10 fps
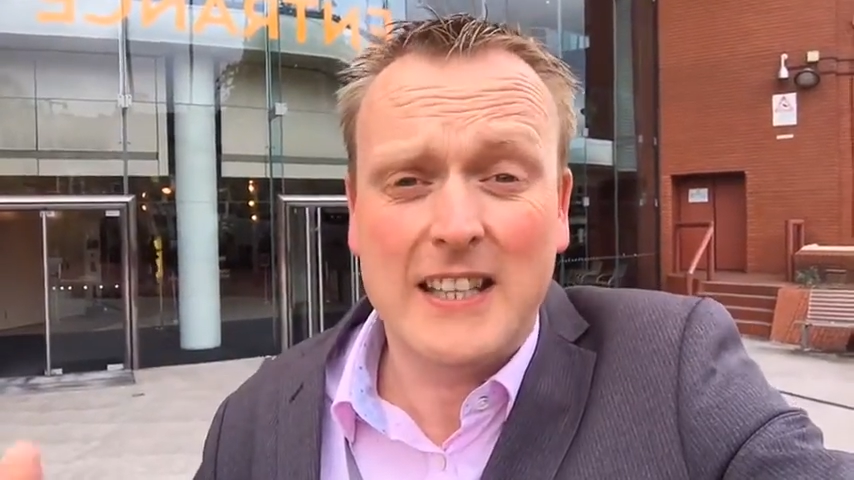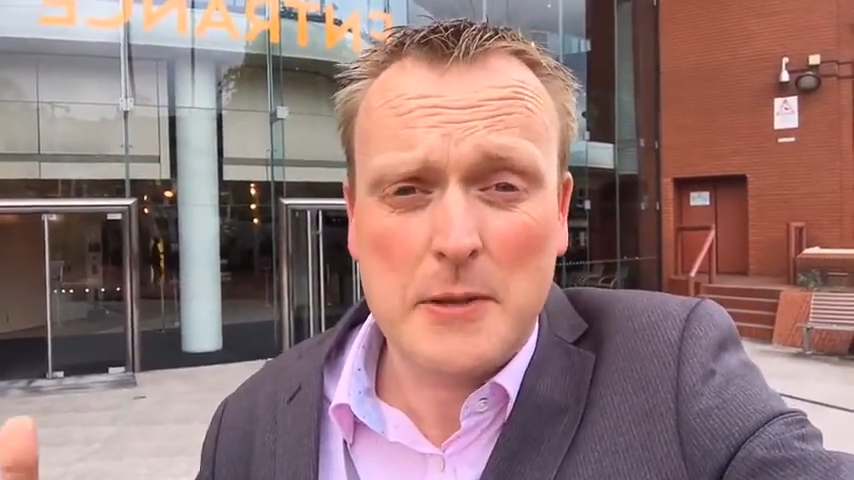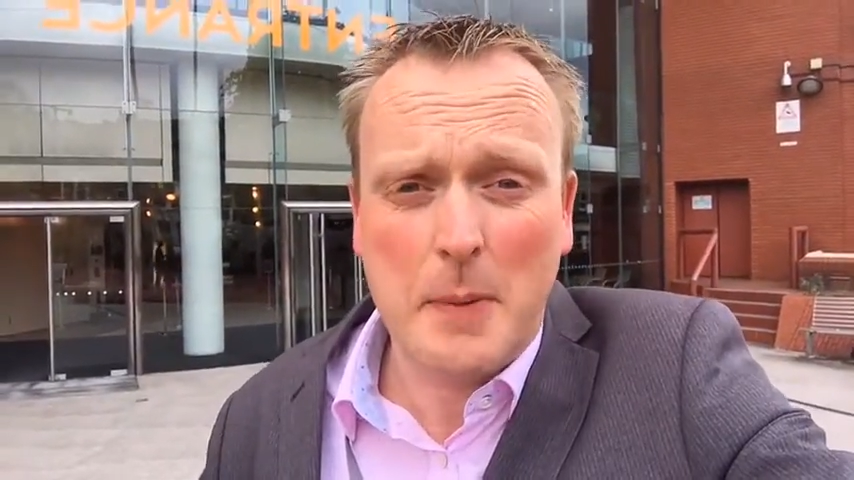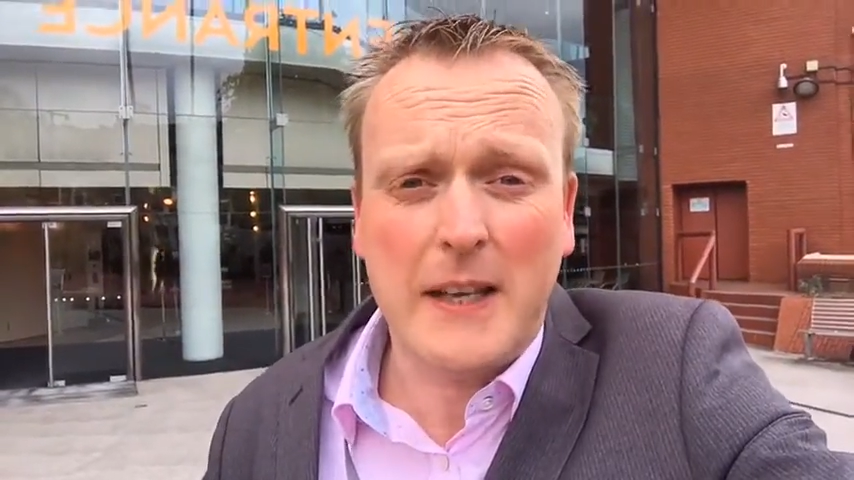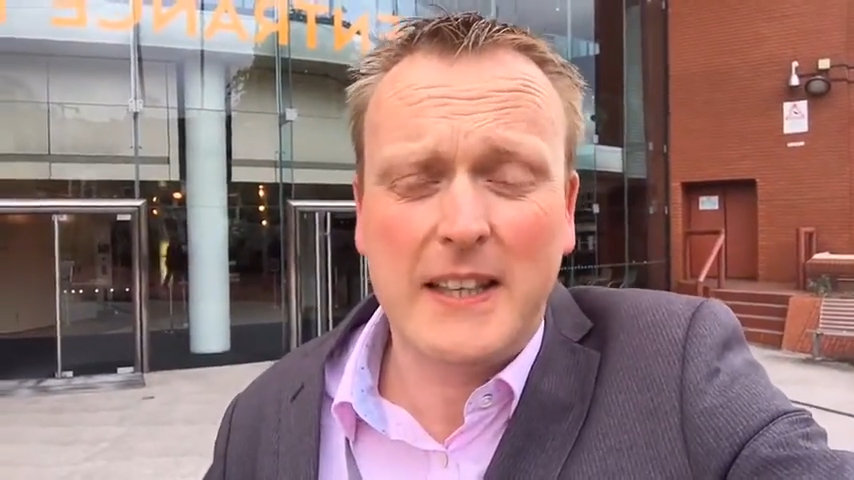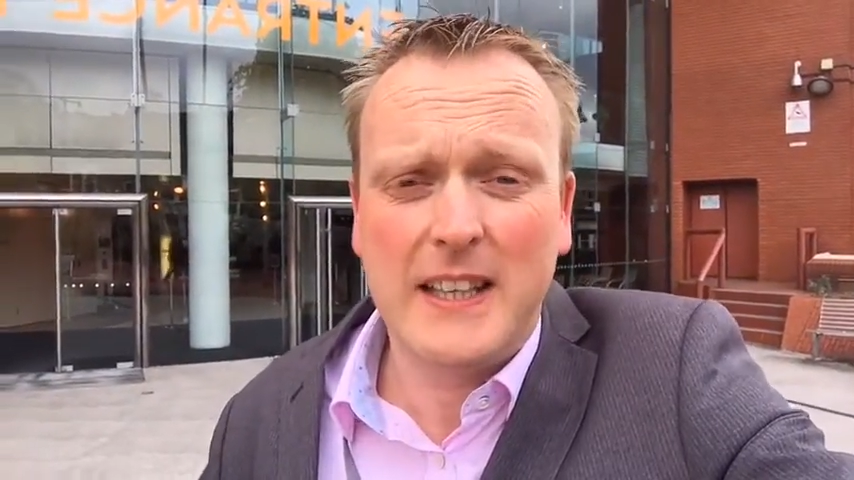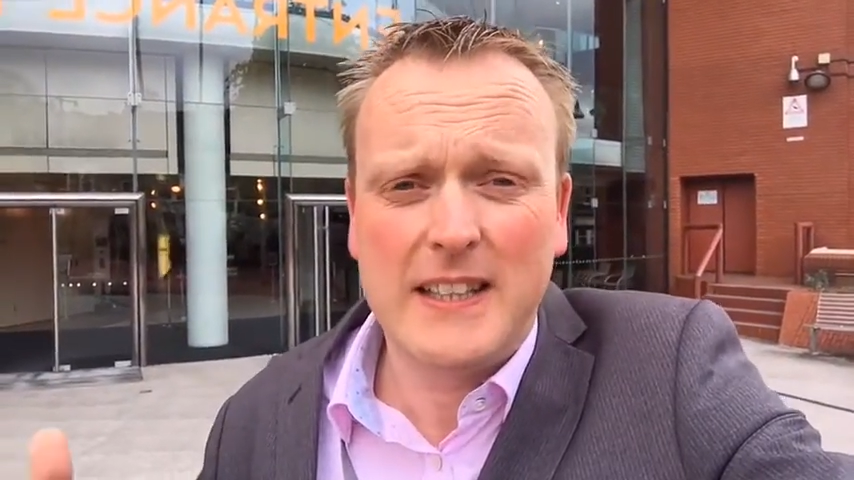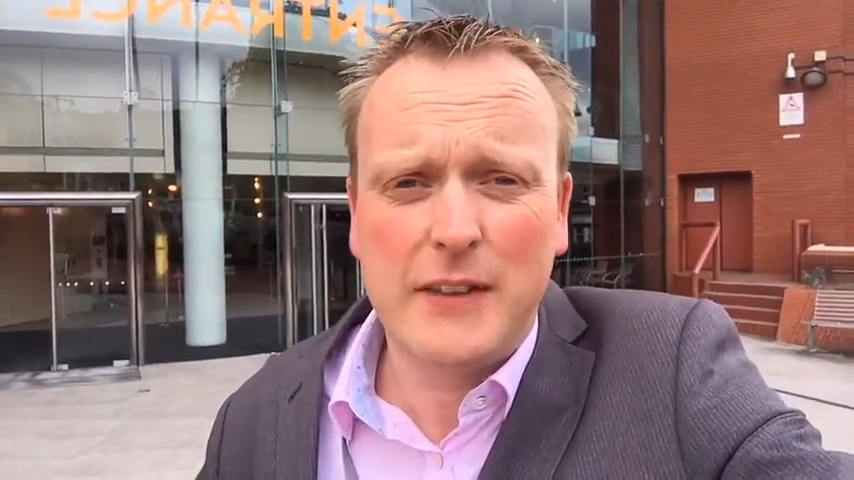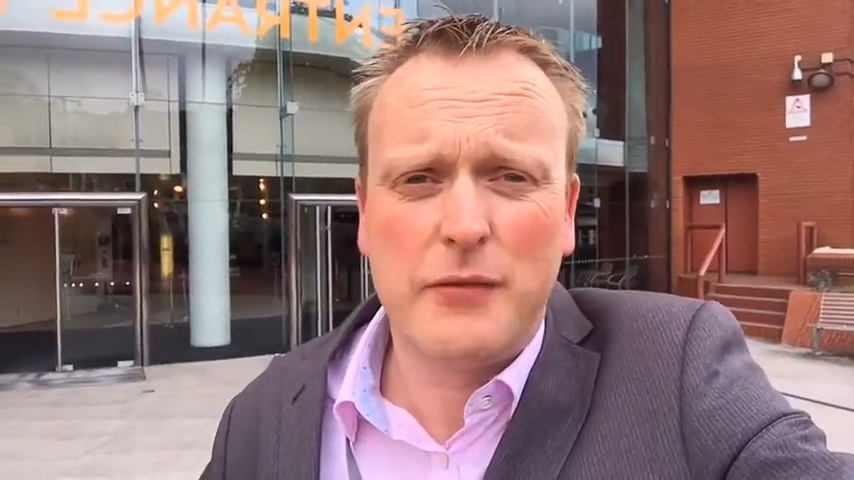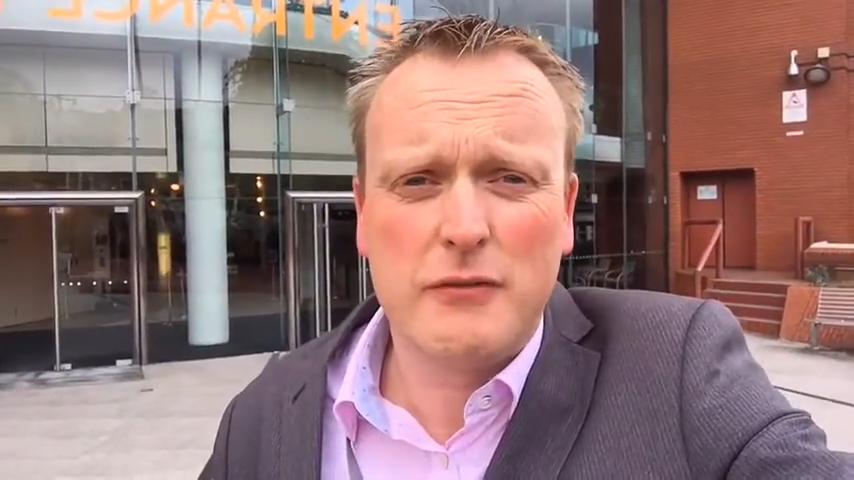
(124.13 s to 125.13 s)
expecting a
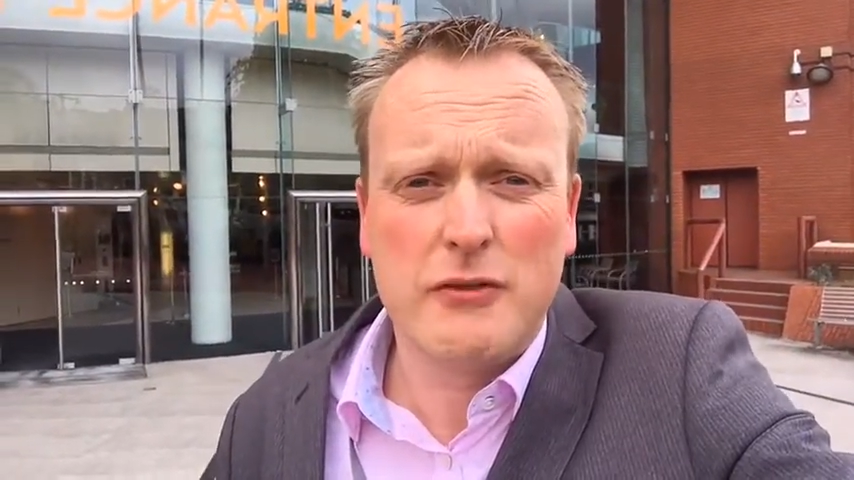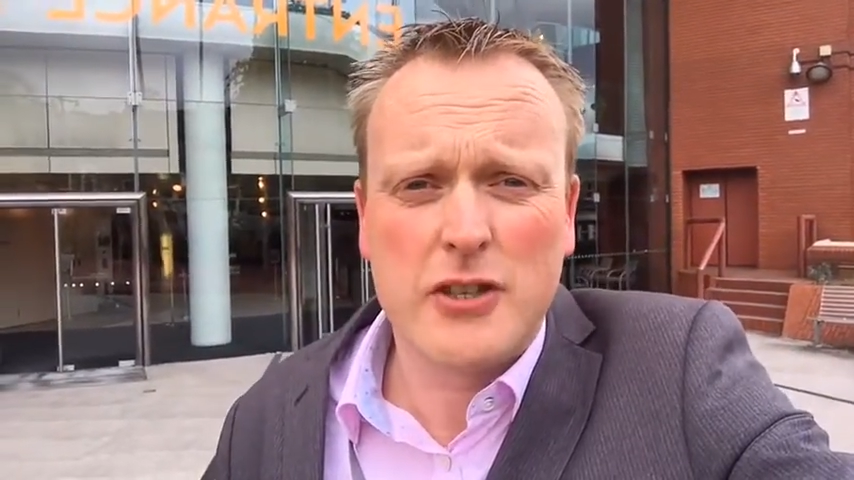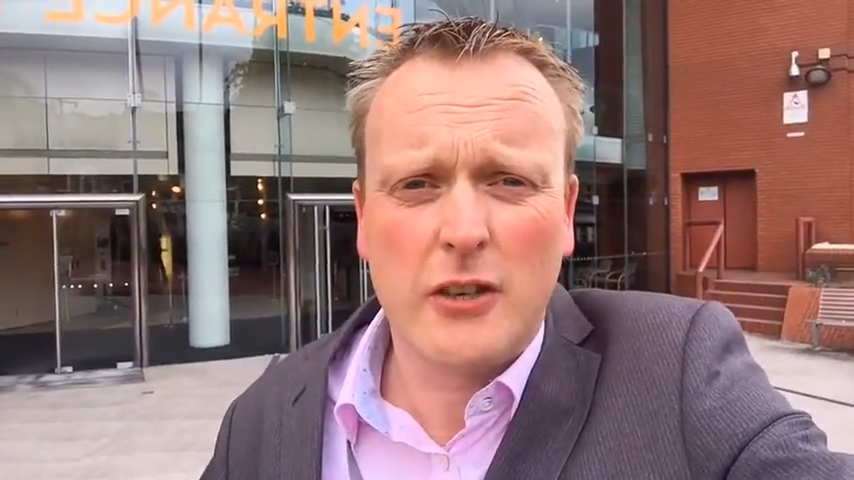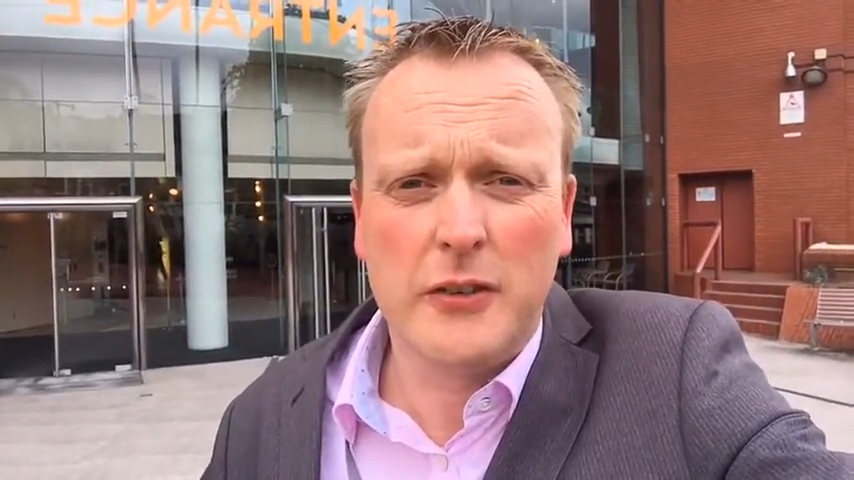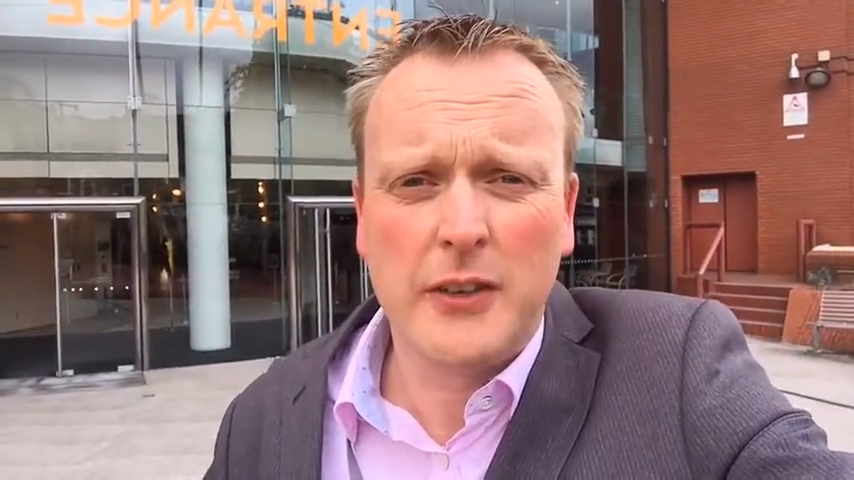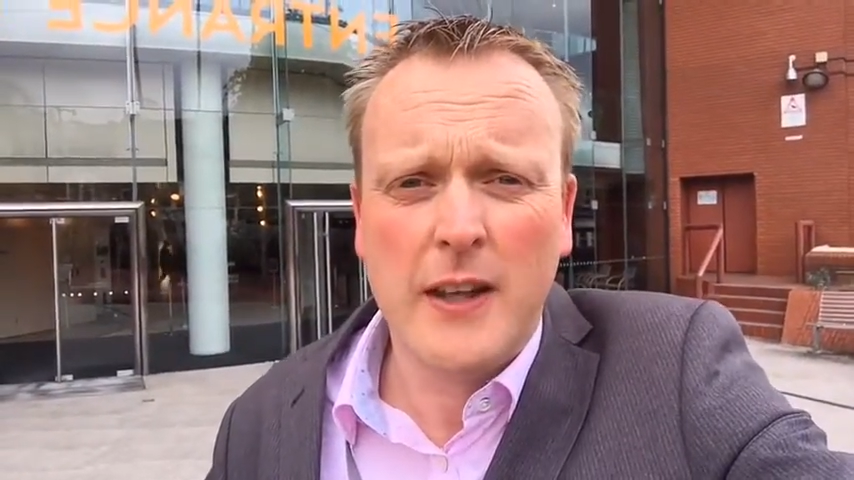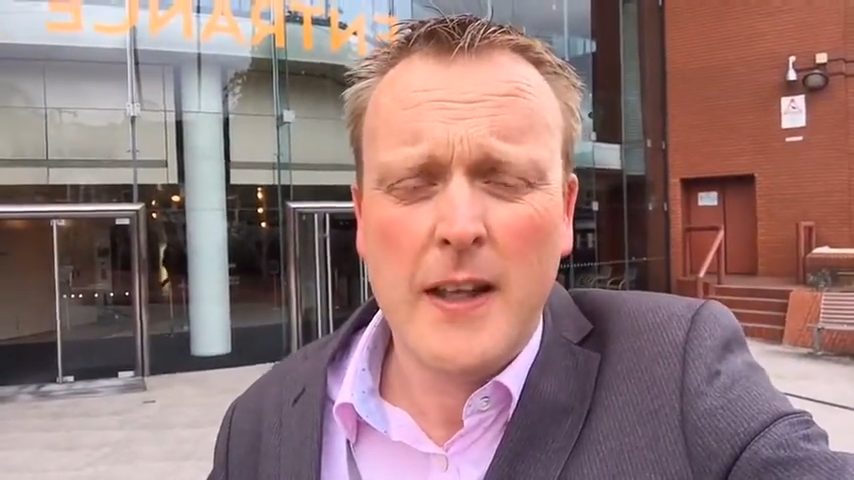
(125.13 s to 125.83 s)
different result.